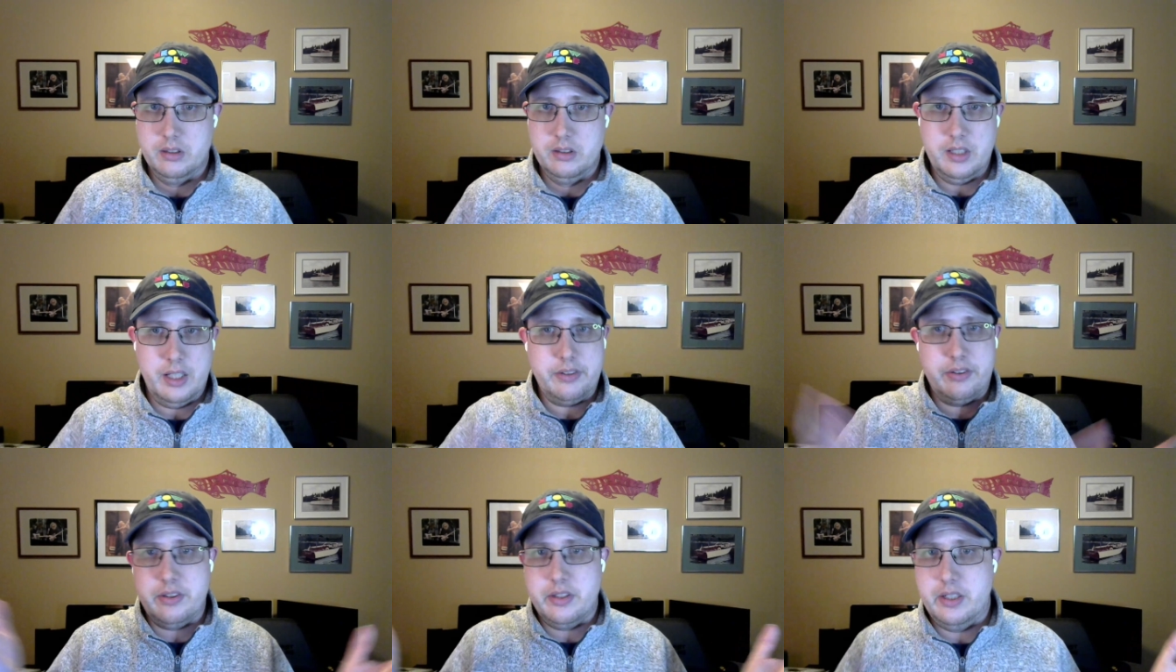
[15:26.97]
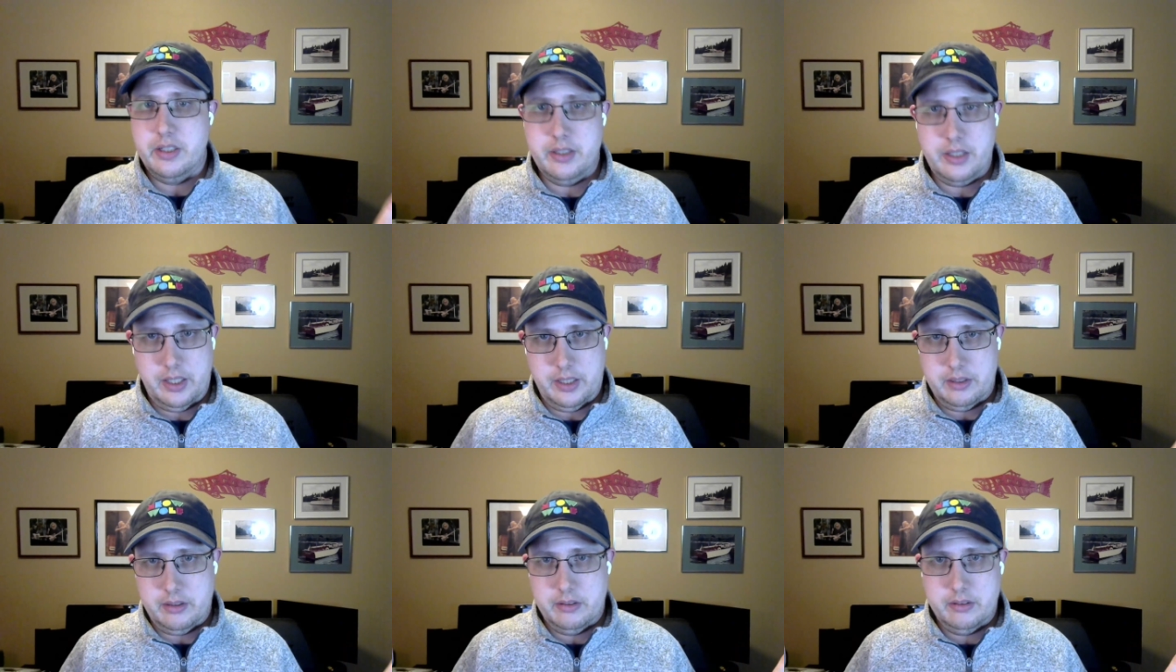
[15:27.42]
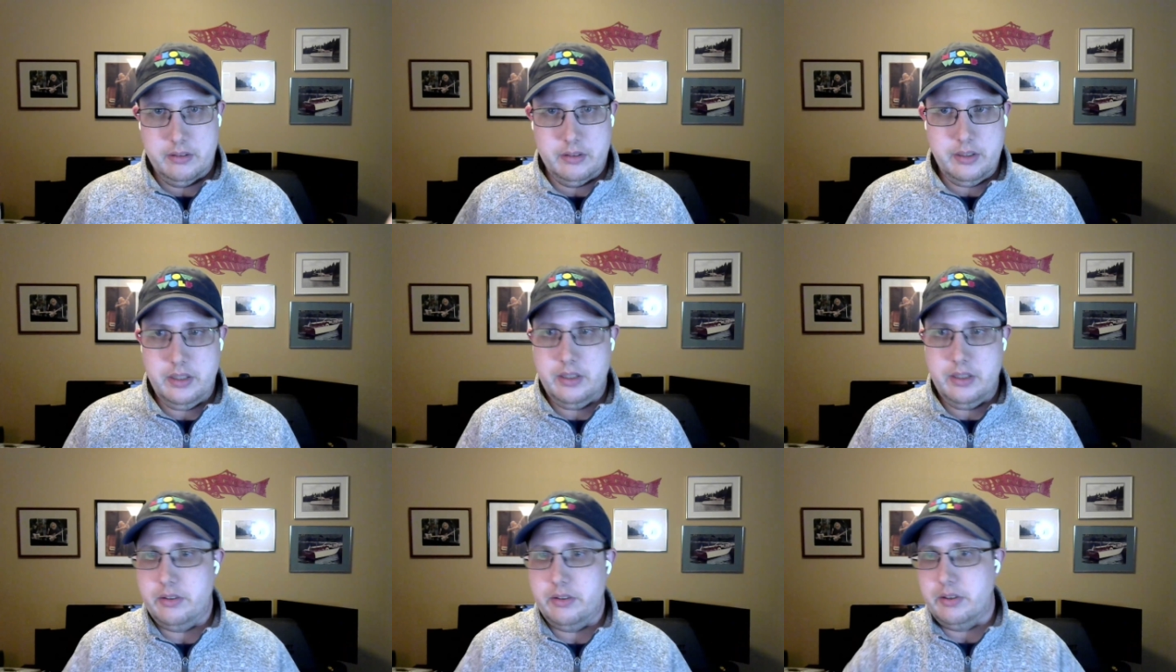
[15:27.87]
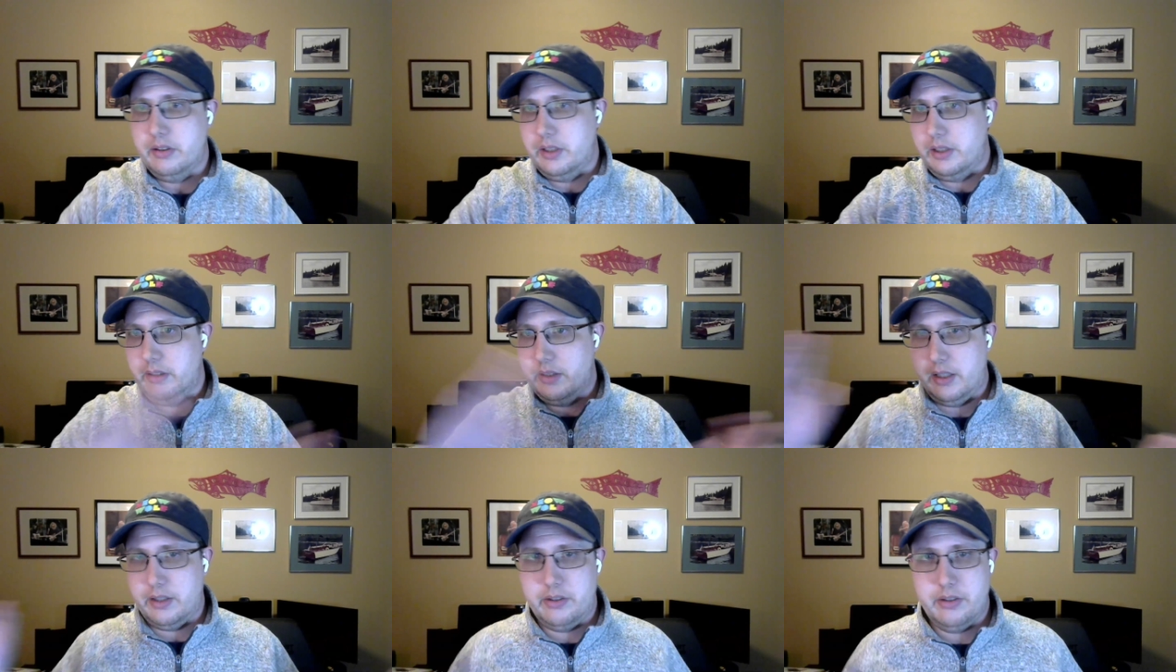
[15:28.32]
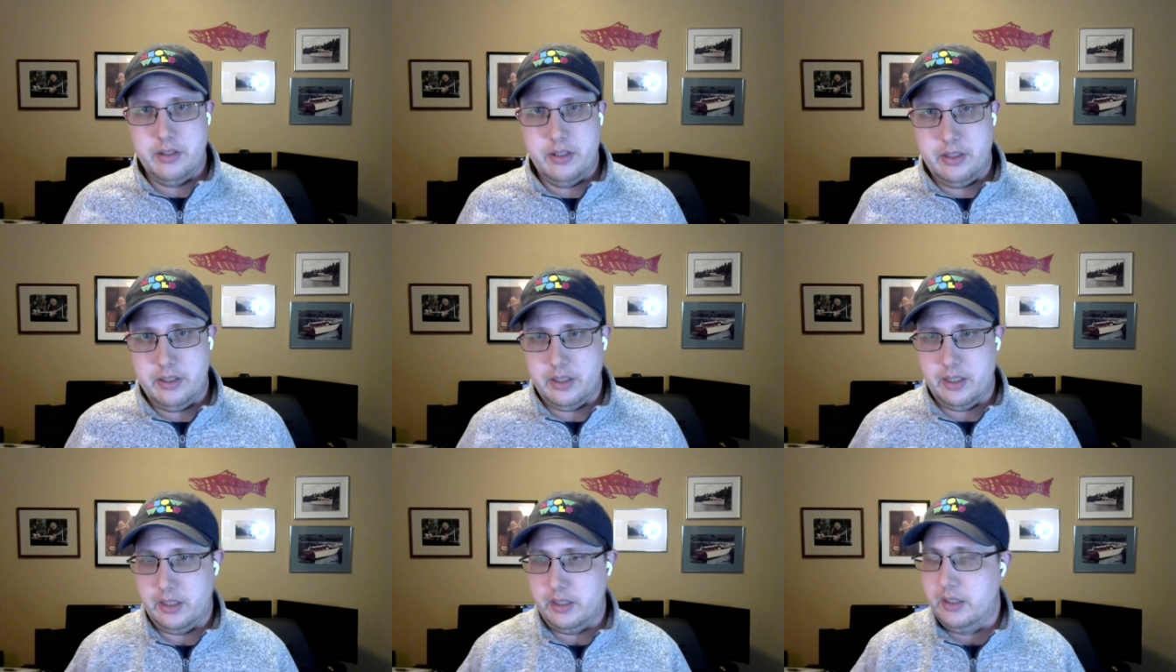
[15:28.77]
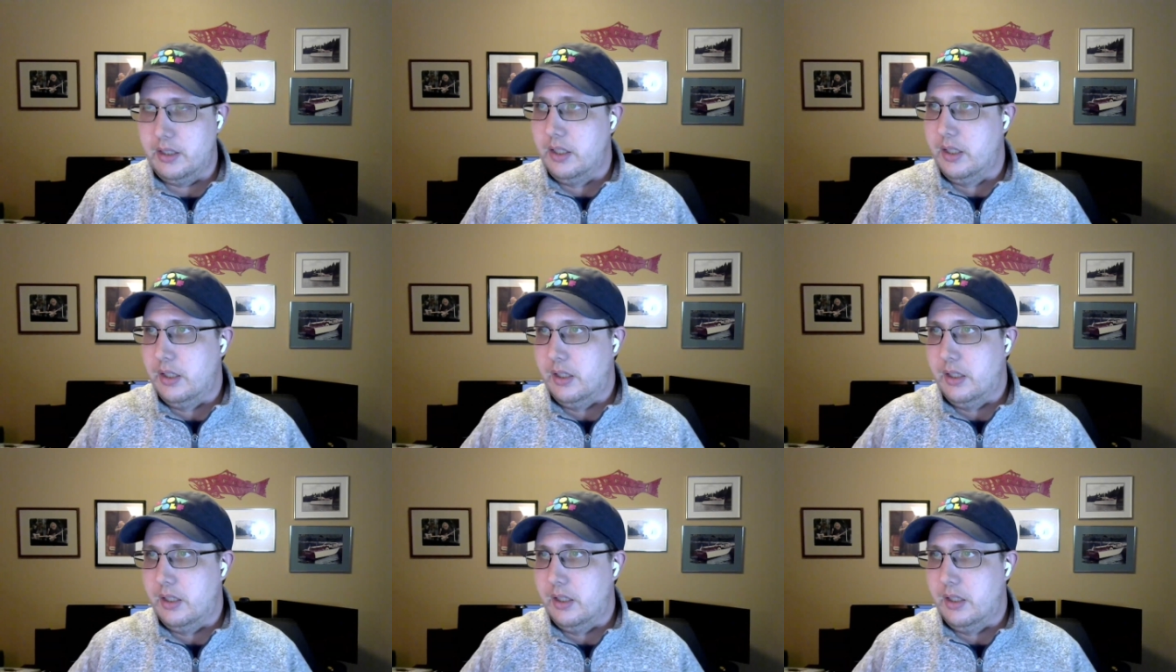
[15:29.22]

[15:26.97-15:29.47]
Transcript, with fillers: less than a day easily less than a day.